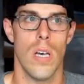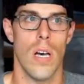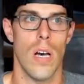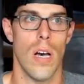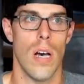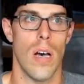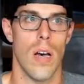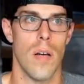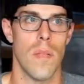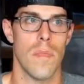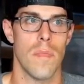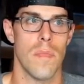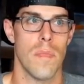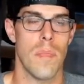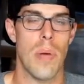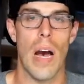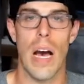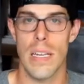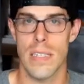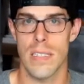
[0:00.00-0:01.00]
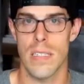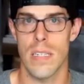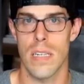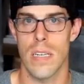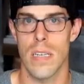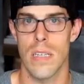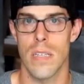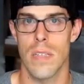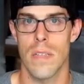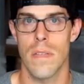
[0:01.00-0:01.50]

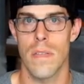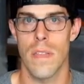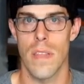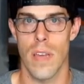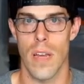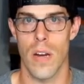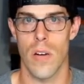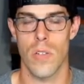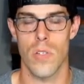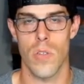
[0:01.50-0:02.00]
pasta there.